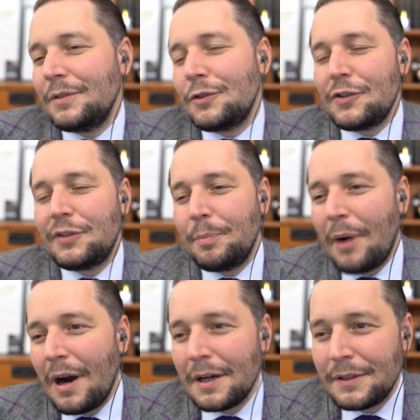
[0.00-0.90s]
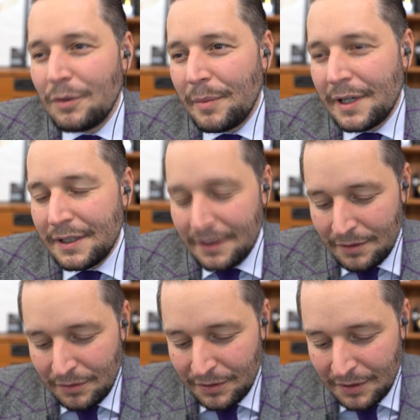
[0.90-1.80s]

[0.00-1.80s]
You just park your money, you know,